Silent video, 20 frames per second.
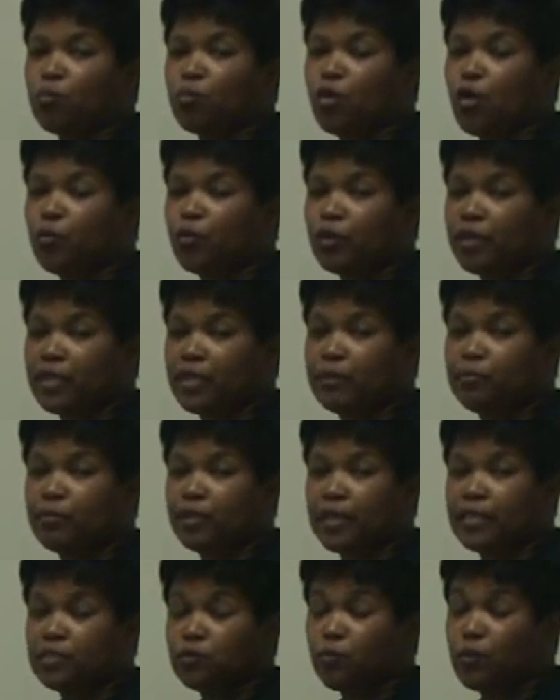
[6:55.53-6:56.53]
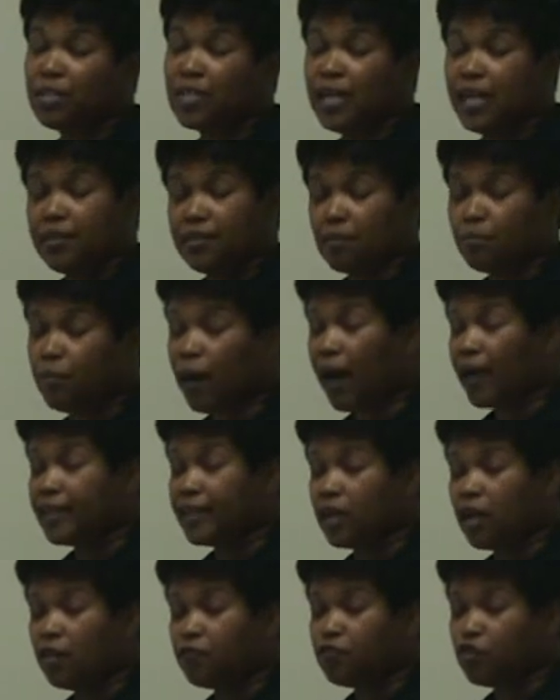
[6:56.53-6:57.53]
appropriately placed within the
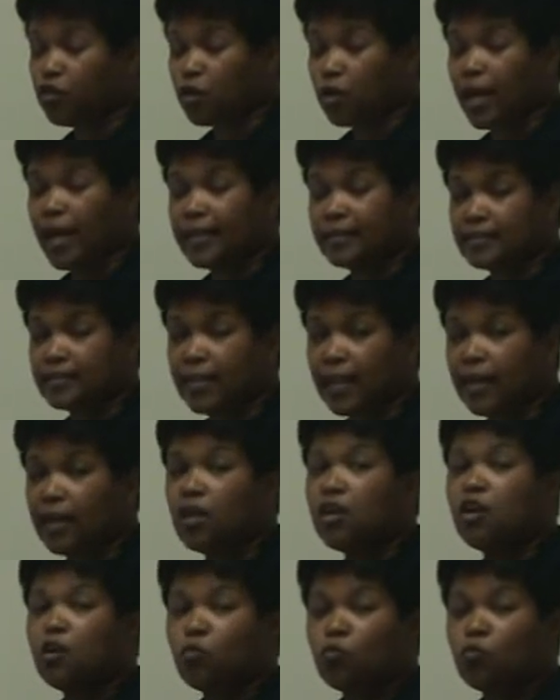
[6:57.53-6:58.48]
body of your essay,